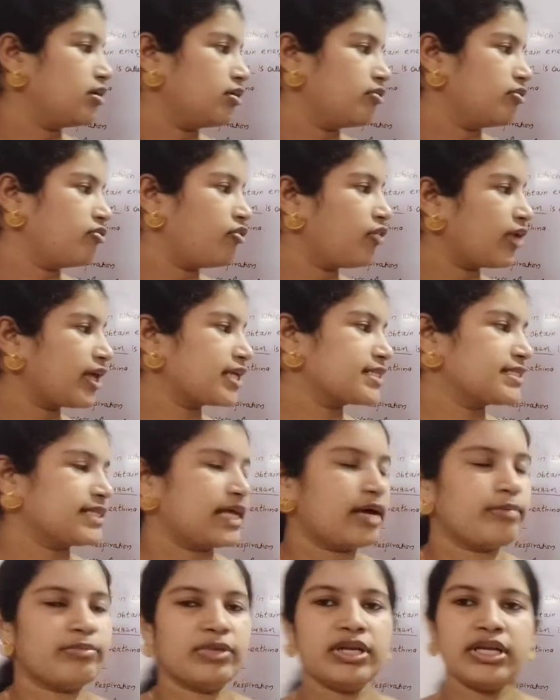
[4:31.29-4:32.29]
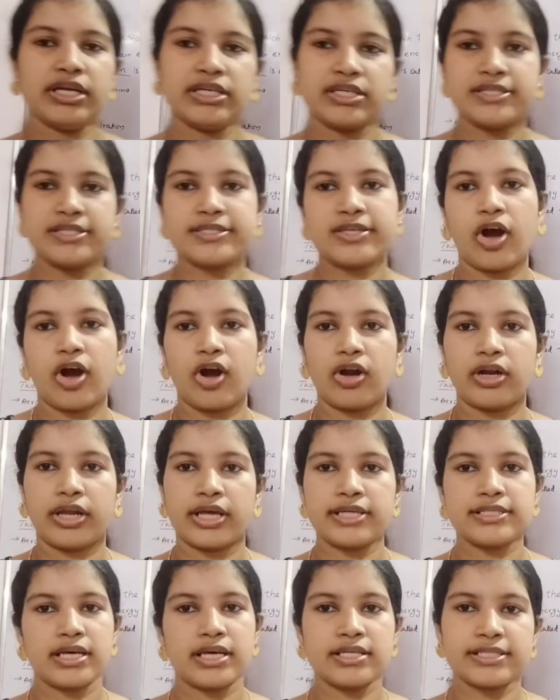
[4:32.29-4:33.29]
for example, it is called
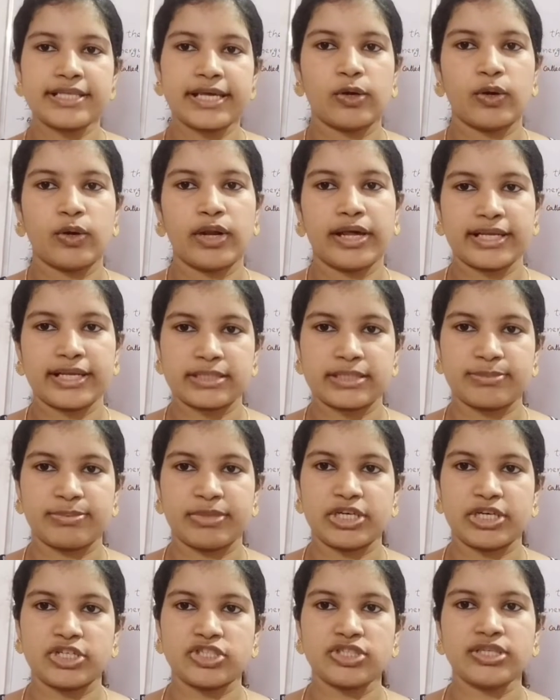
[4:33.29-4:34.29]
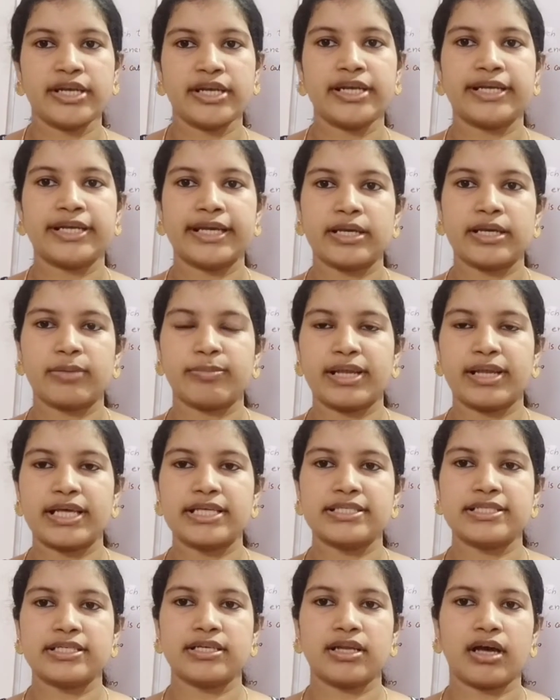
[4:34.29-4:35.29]
as a cellular respiration and it takes
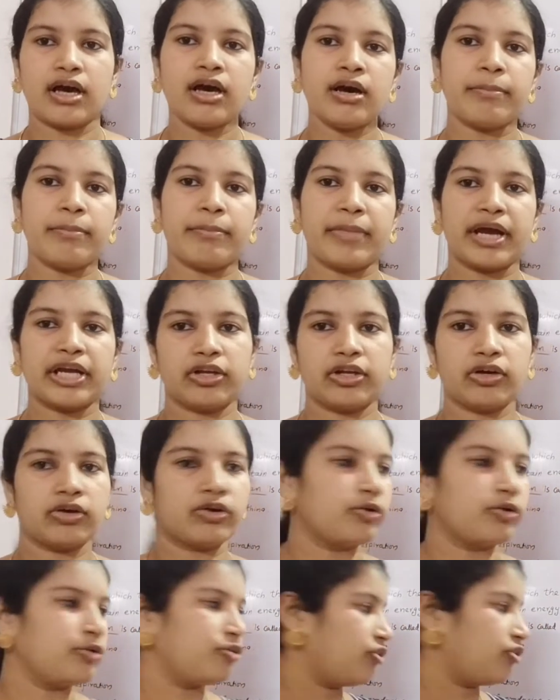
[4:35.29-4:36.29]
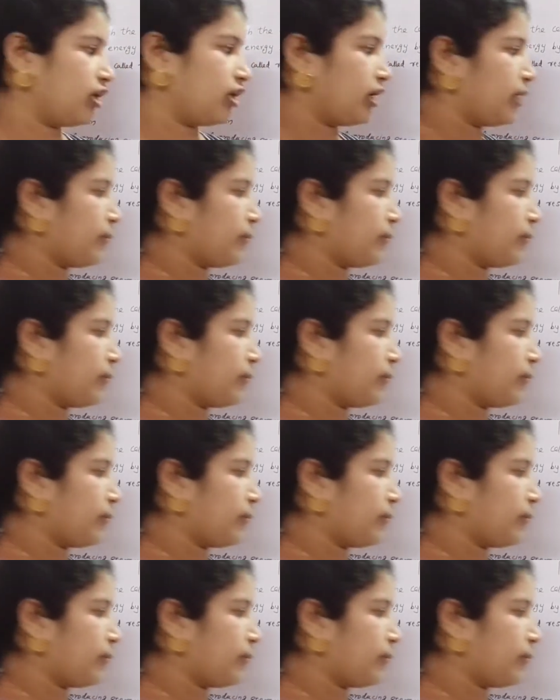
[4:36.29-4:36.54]
place in a mitochondria.